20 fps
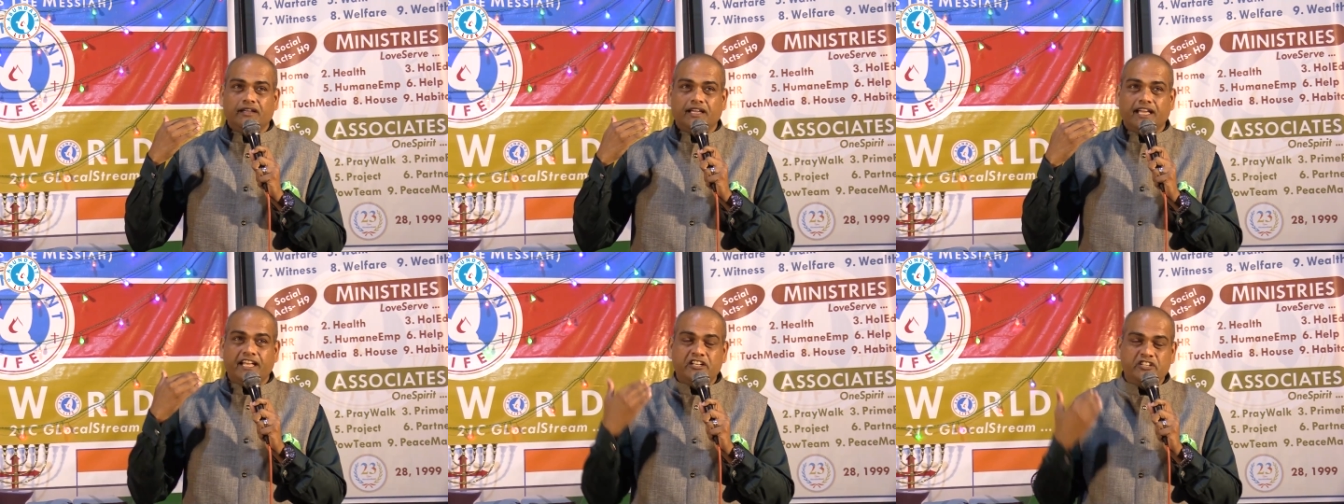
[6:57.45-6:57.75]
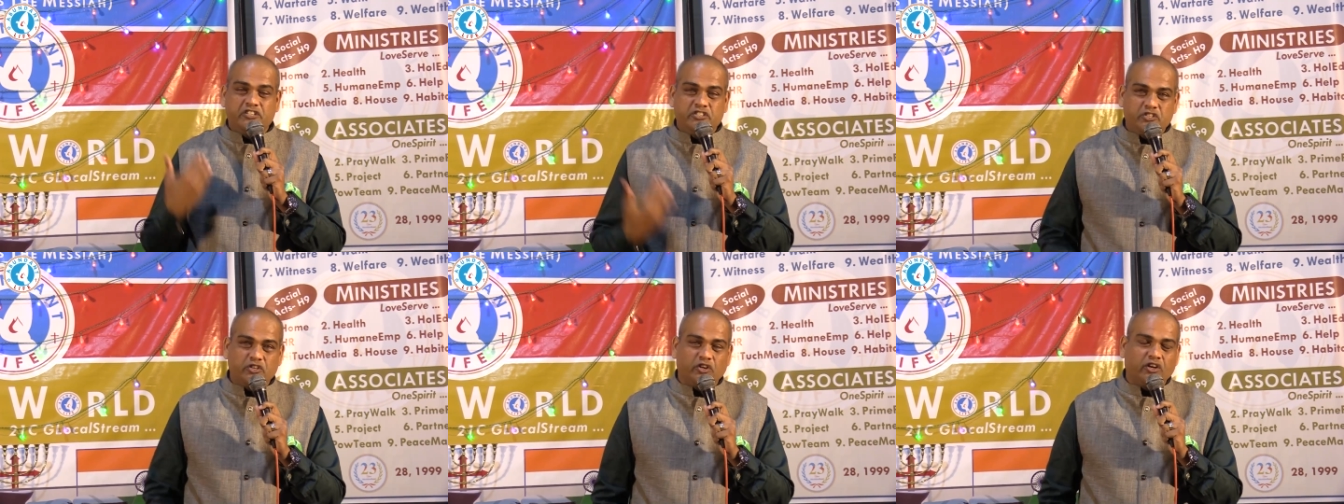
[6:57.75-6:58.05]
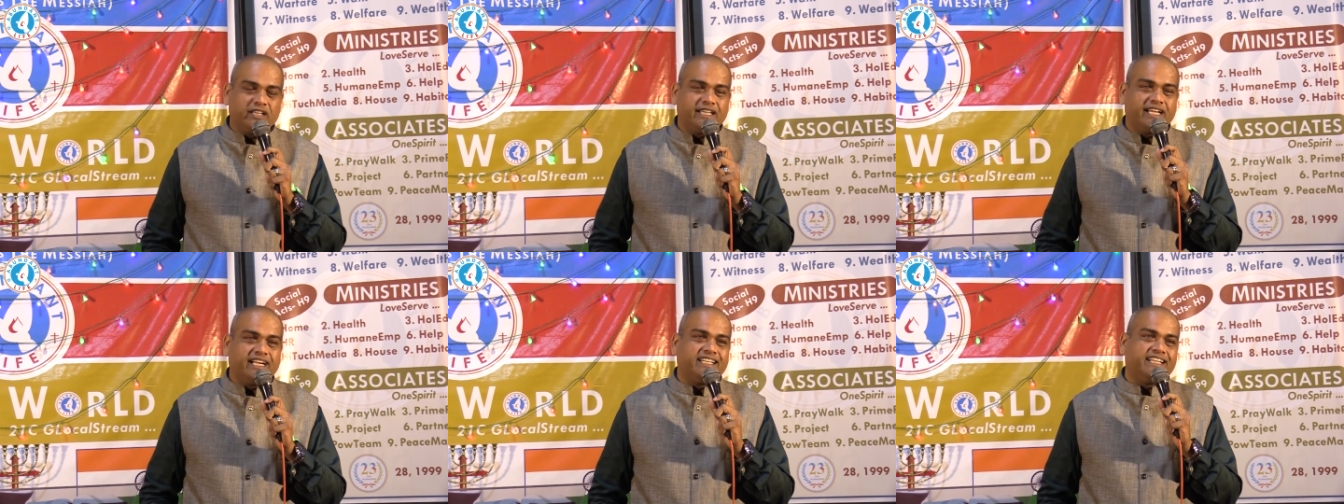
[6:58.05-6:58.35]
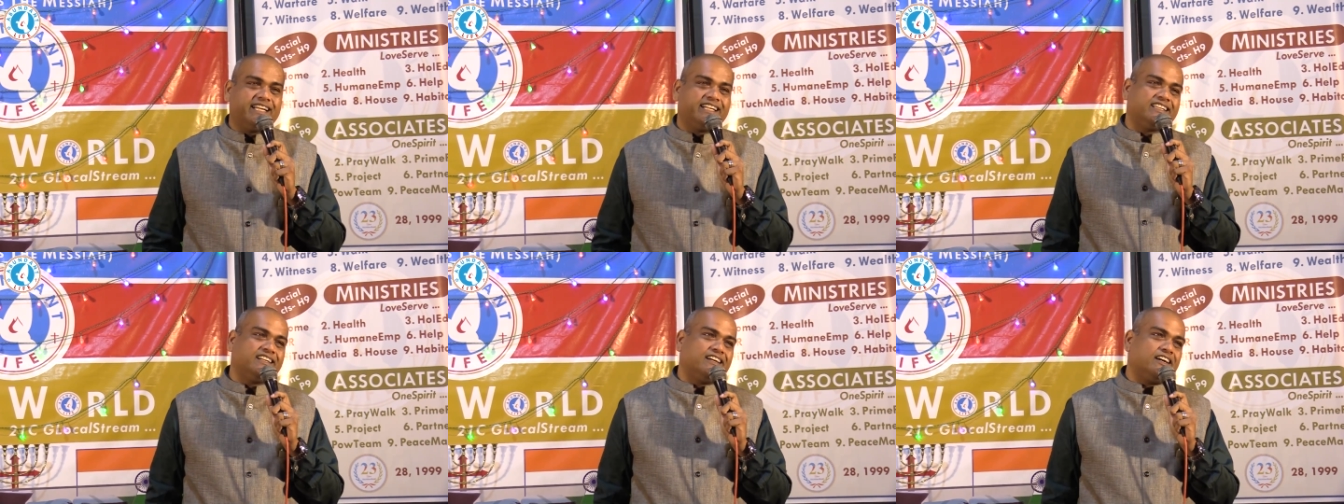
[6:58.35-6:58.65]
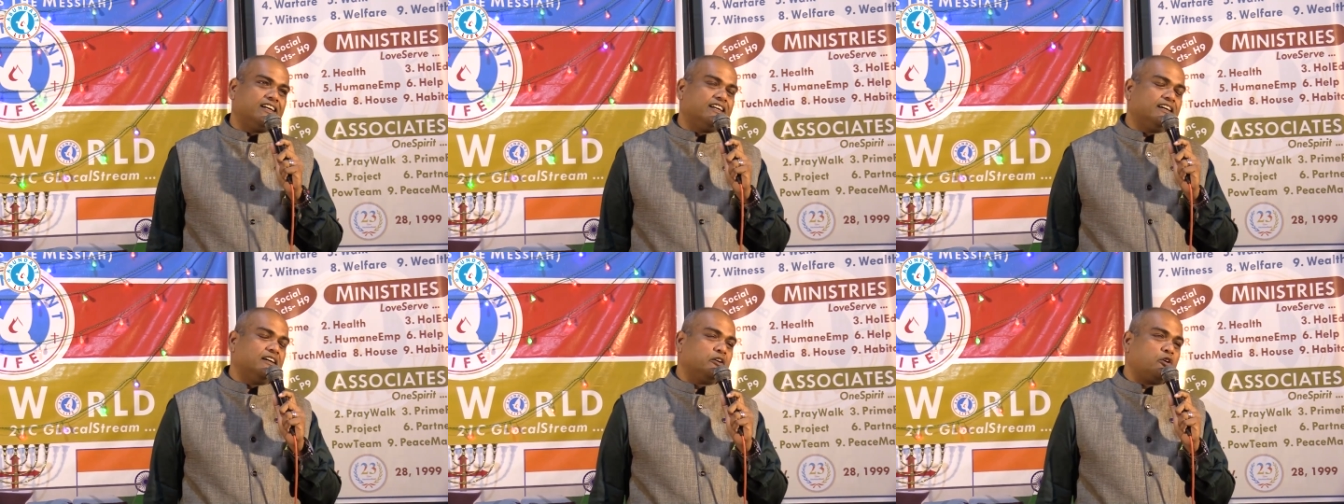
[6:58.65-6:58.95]
ensure that that
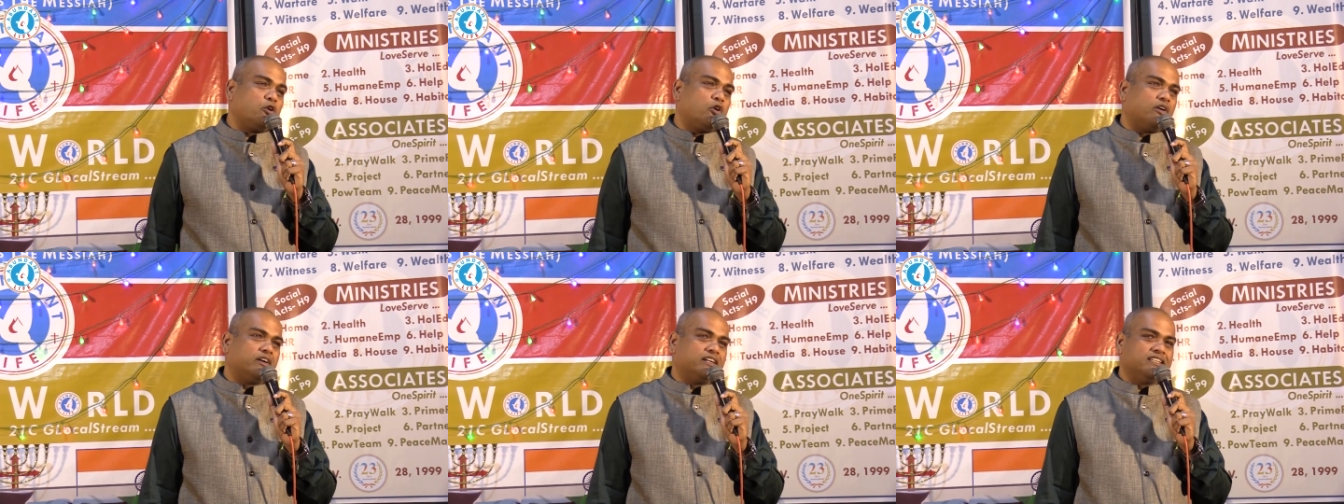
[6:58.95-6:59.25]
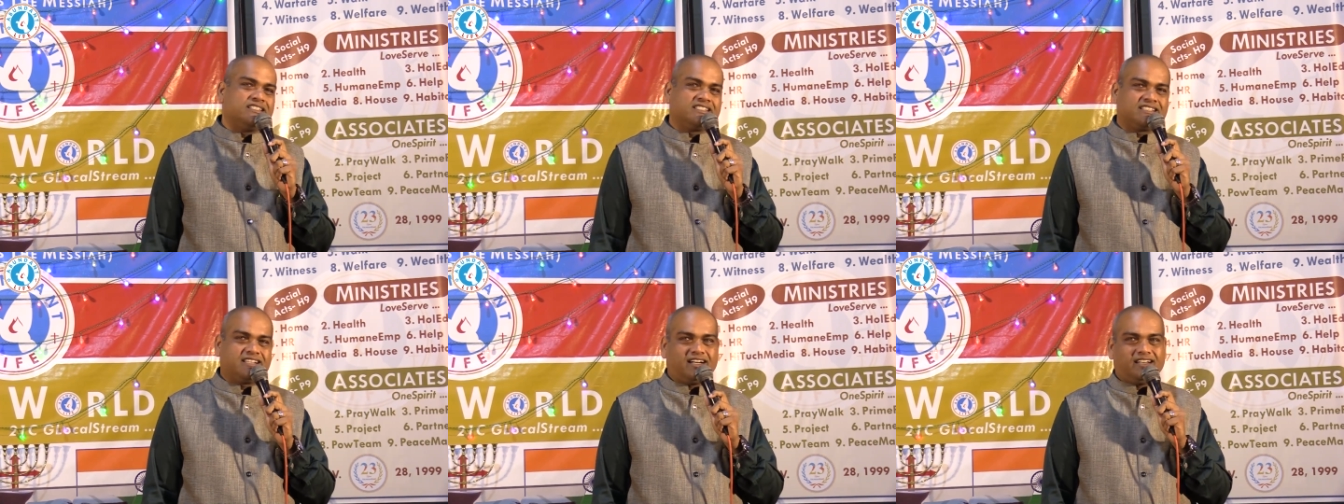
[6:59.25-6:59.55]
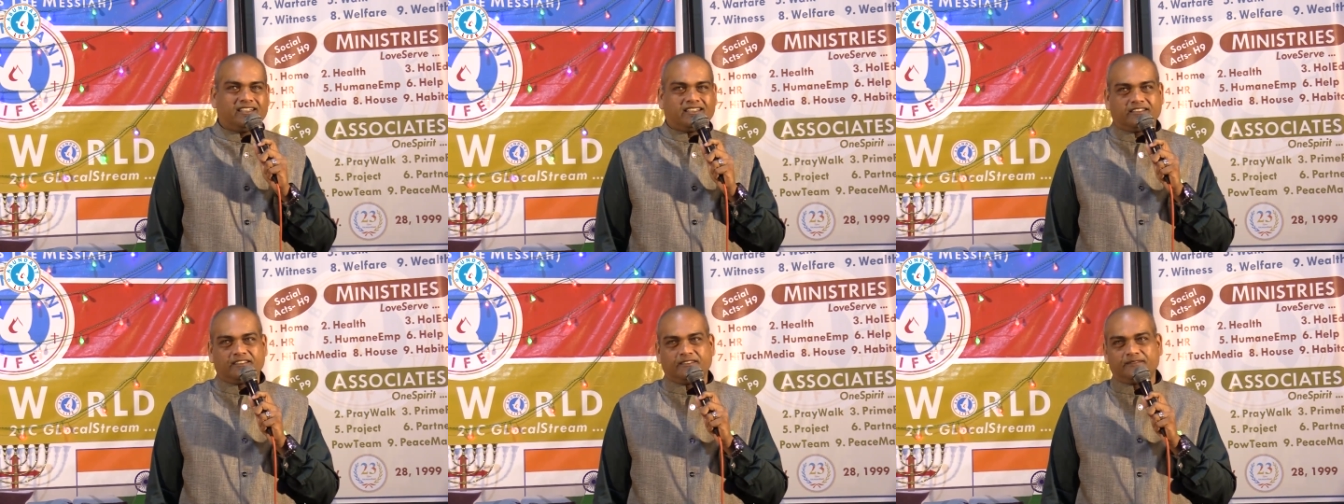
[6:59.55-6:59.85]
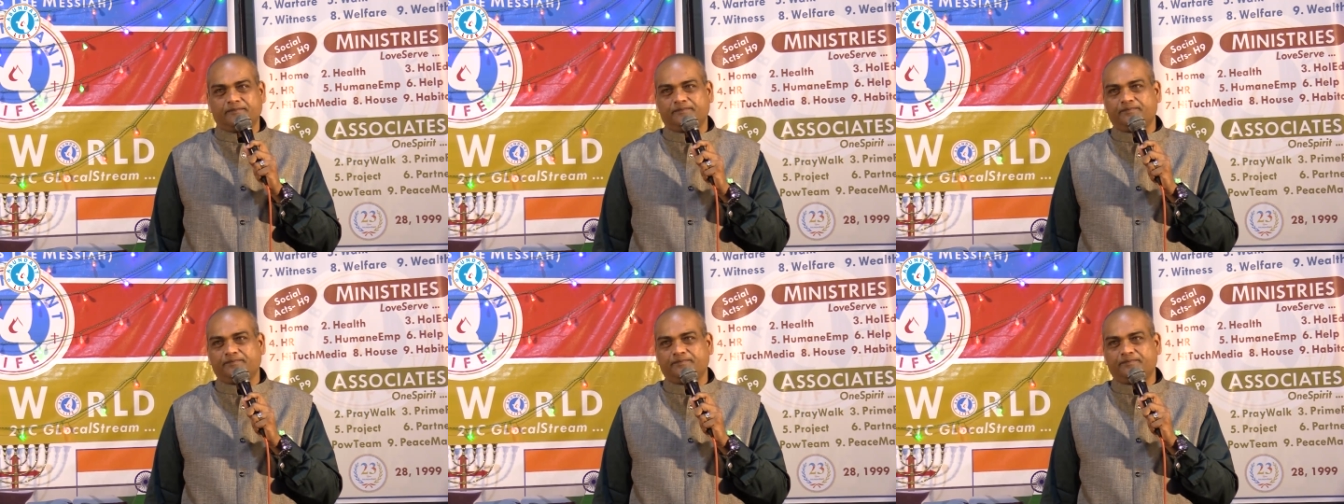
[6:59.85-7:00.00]
cord is cut.